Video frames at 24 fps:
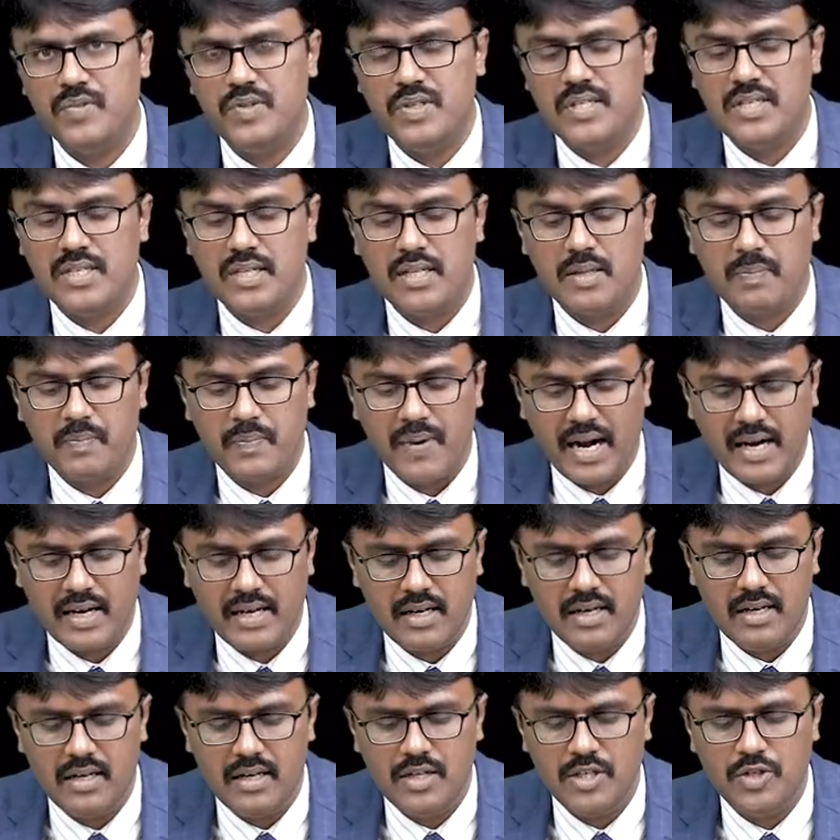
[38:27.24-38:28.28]
These are the
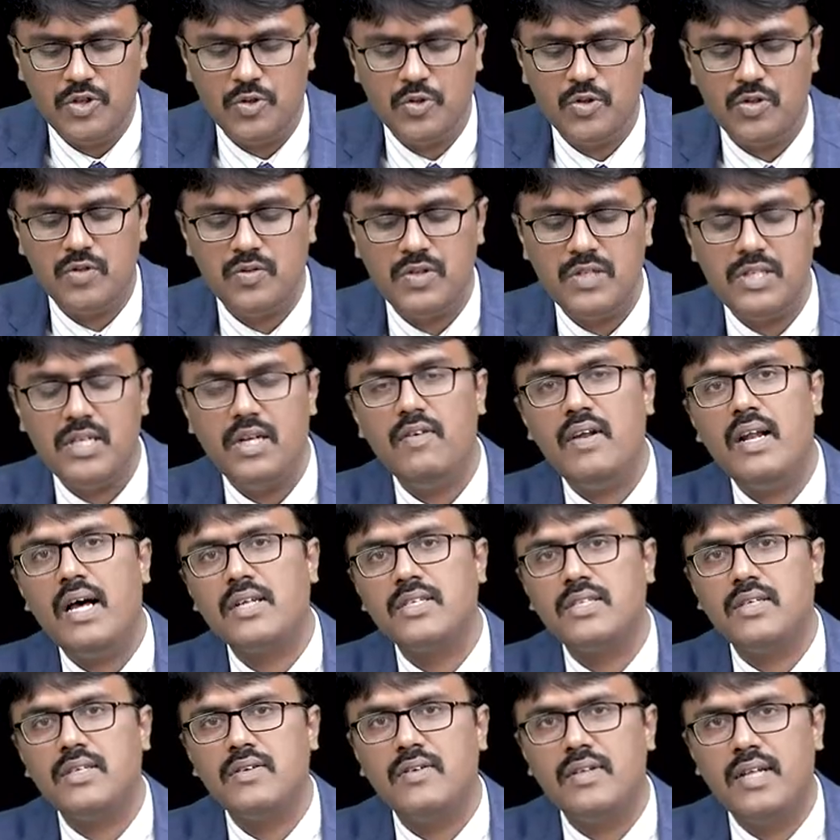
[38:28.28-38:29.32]
practical issues which they will
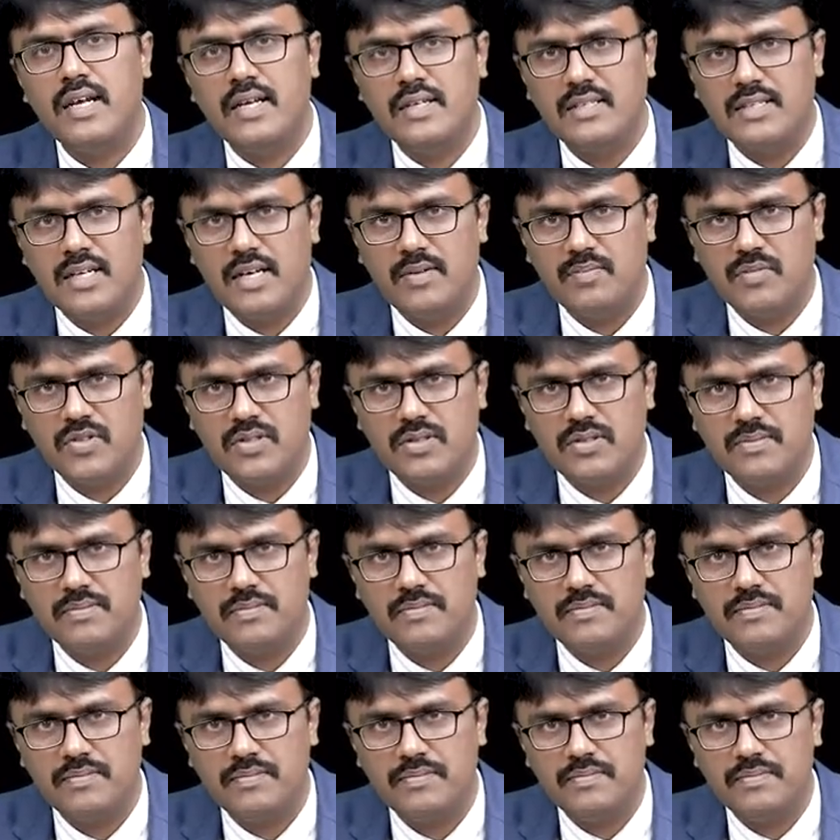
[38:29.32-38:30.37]
ask in the exams.
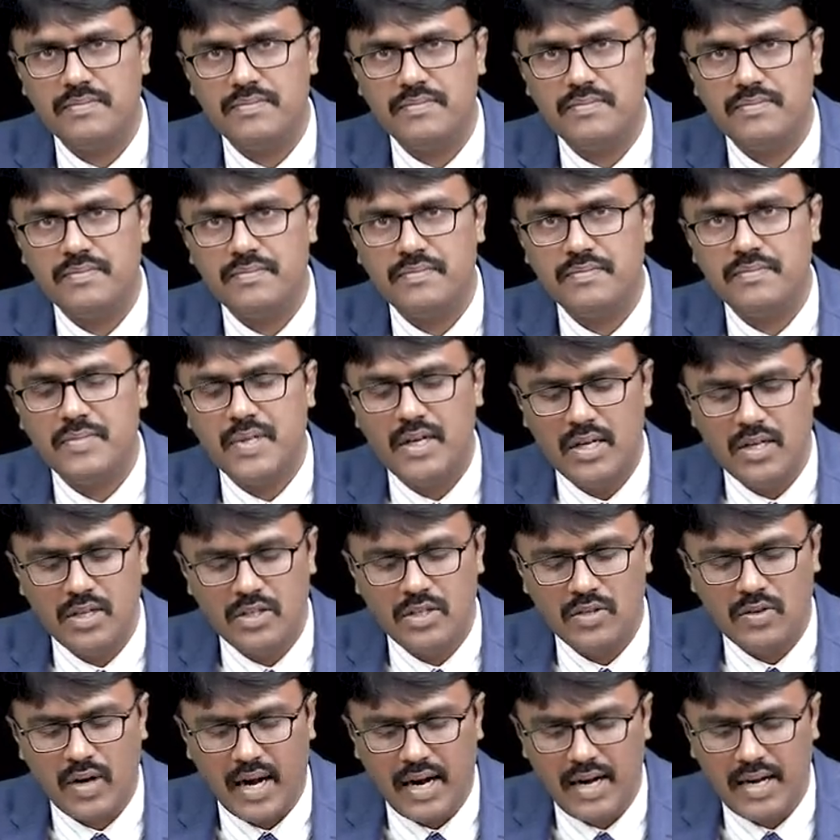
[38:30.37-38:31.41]

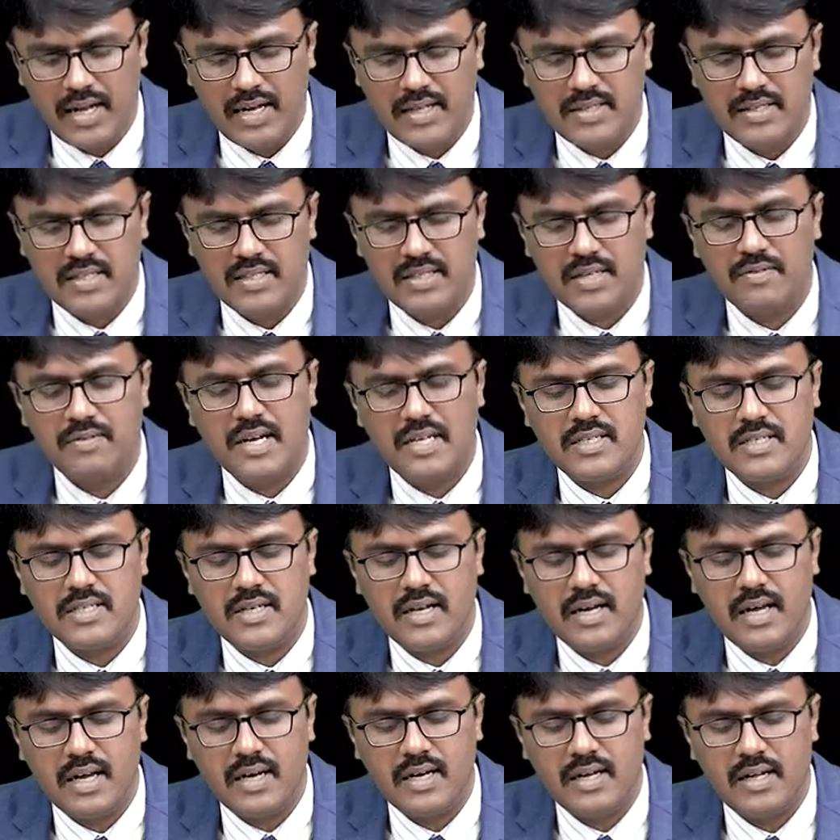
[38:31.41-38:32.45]
So antacids are
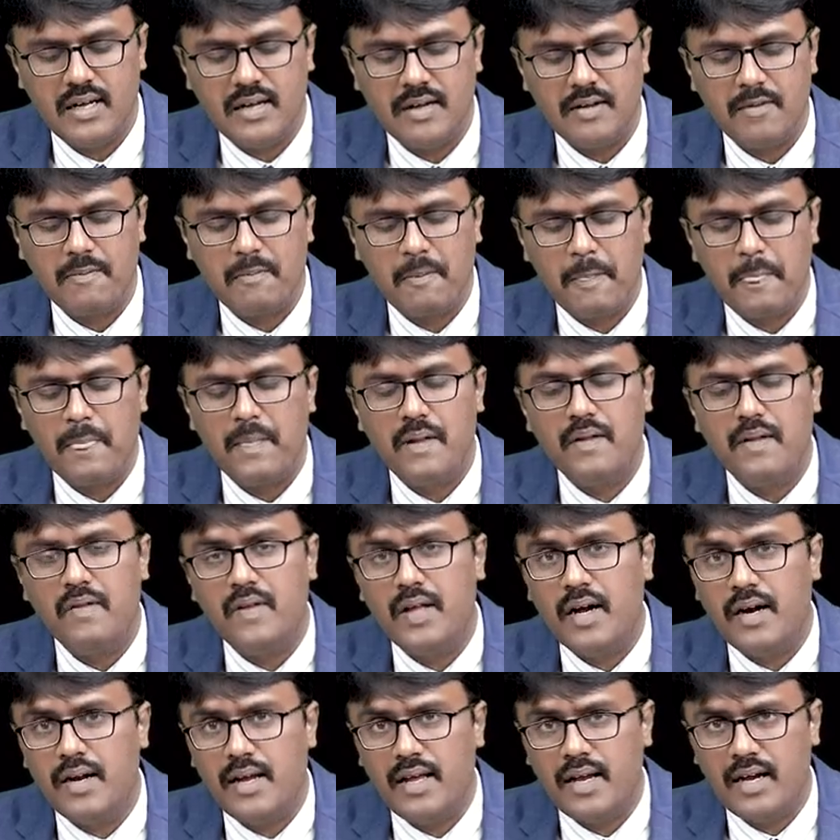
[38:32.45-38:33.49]
faster acting.
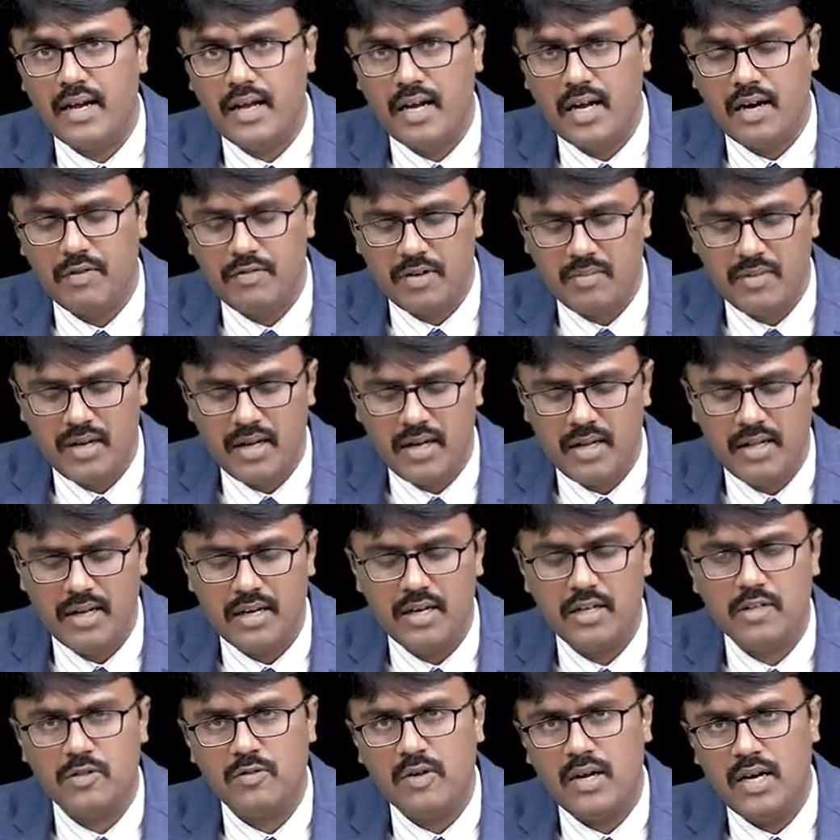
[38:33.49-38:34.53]
They are taken after meal,
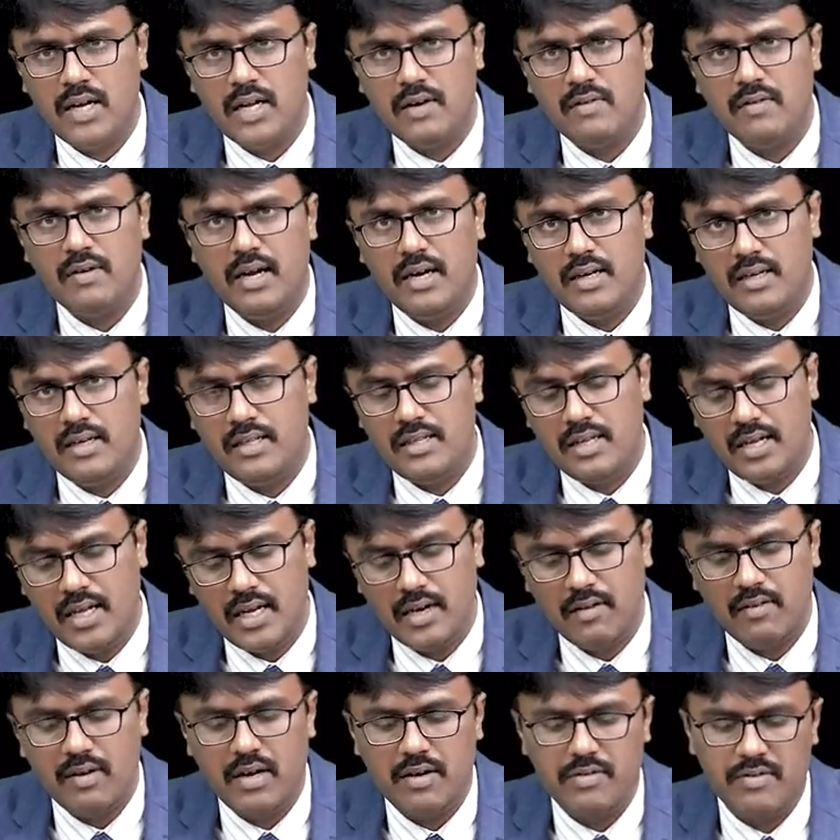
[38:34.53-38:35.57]
that is 1 hour and 3
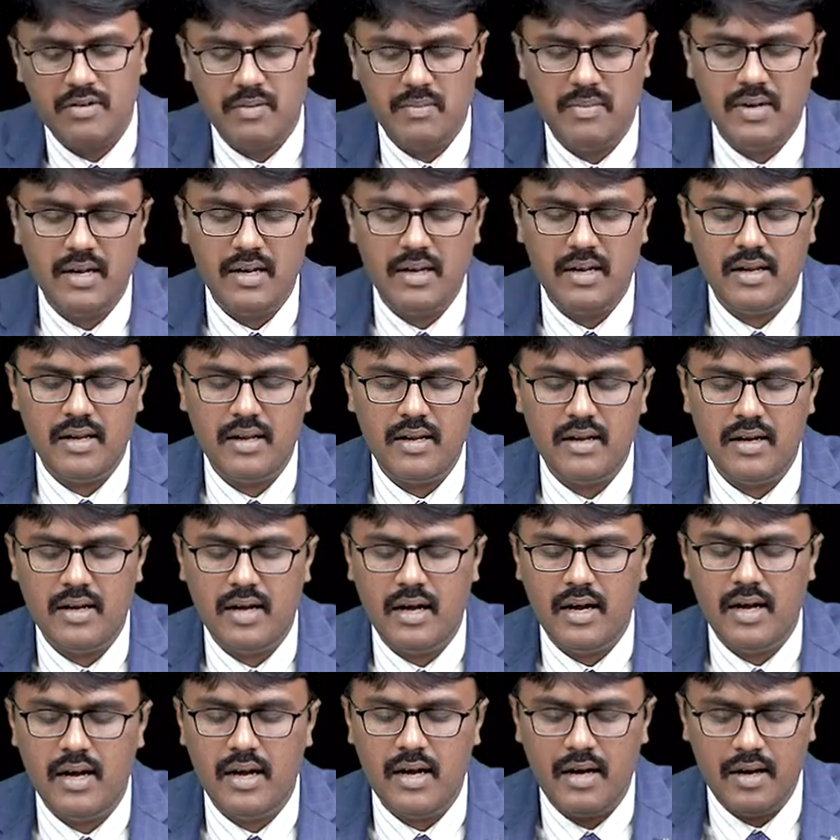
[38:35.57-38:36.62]
hours after meal.
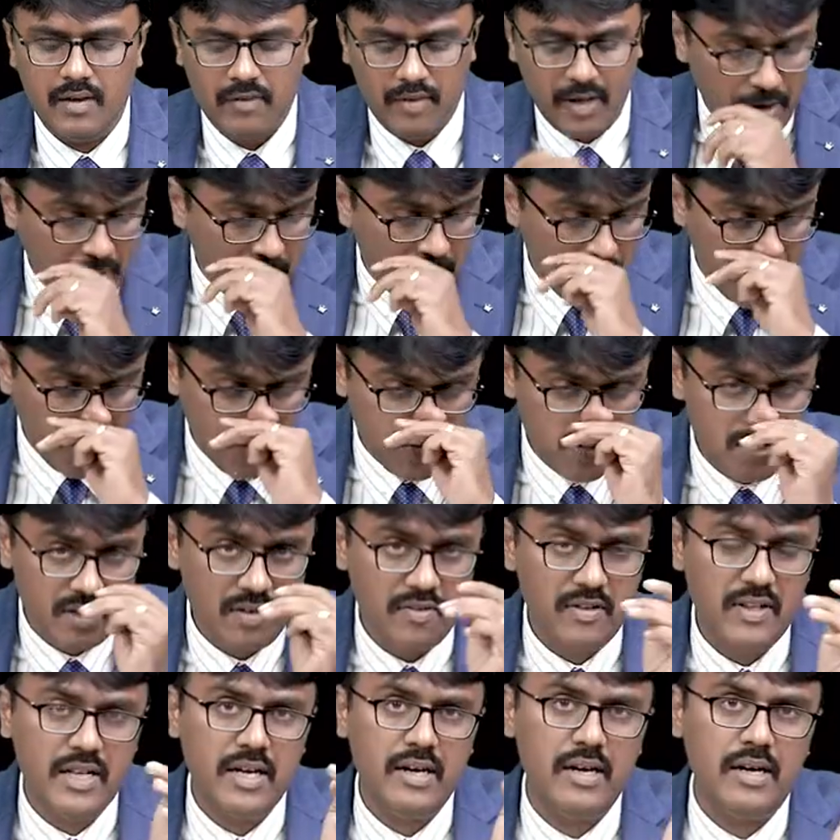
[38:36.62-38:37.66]
And when you are using
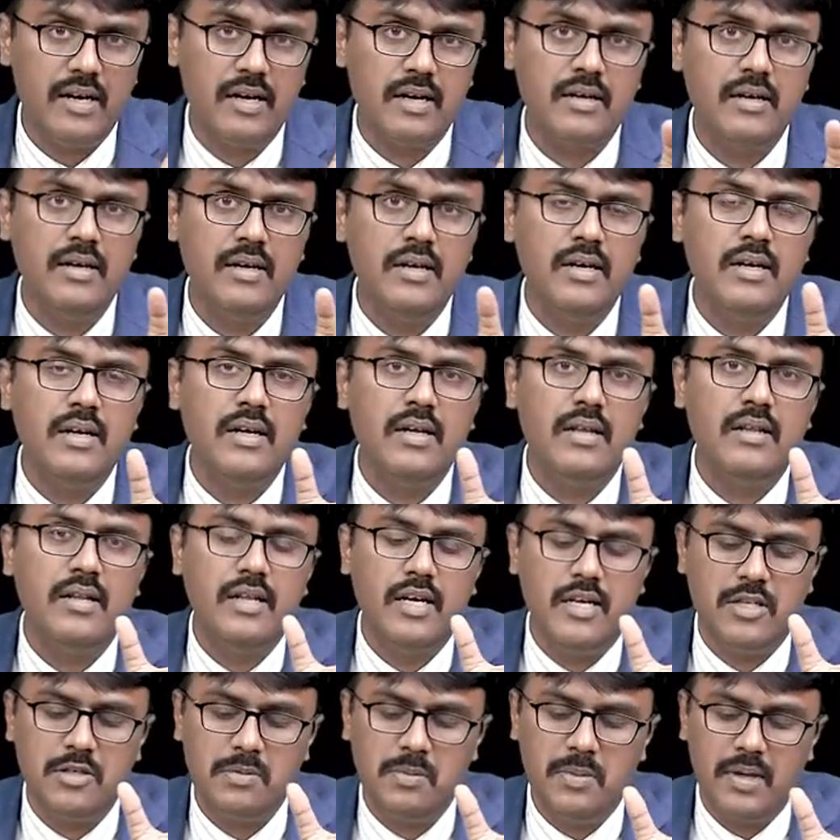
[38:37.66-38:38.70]
with that drug,
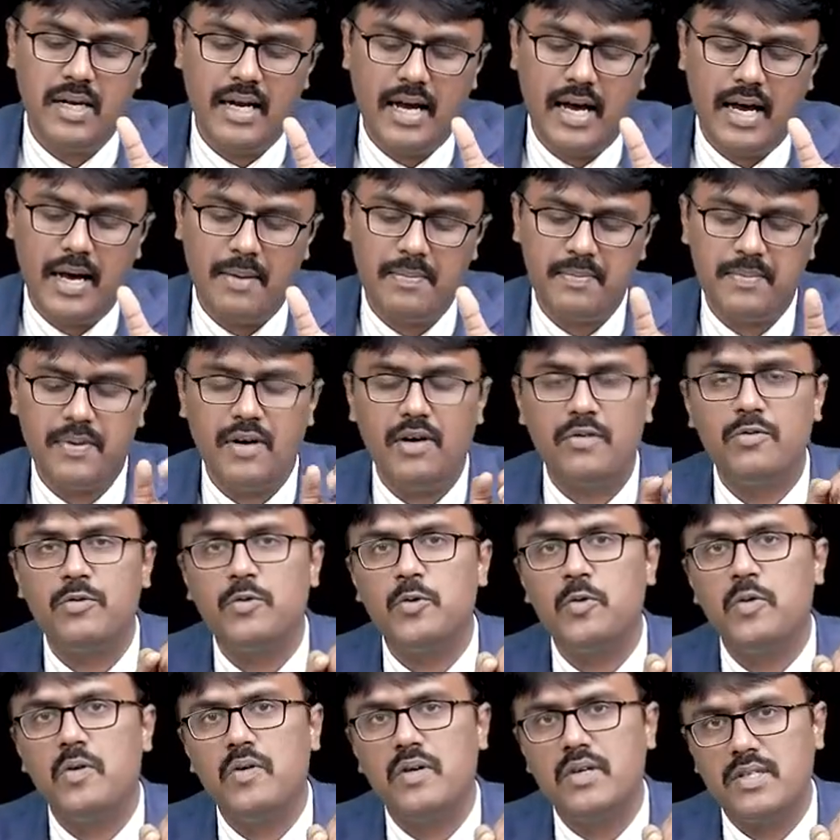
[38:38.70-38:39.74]
there should be a gap of
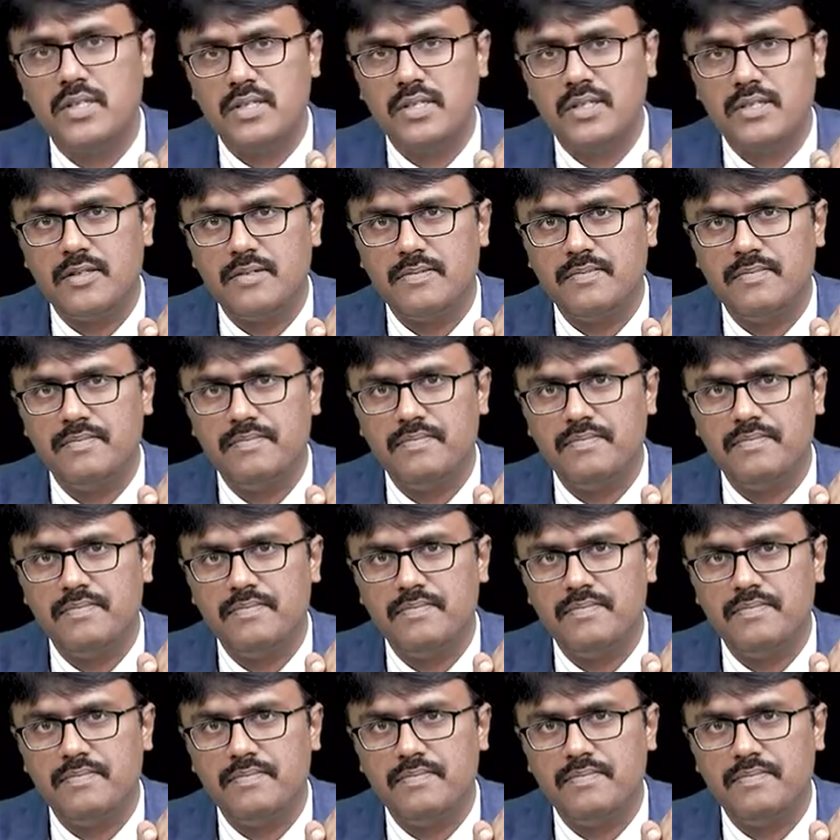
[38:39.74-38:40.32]
2 hours.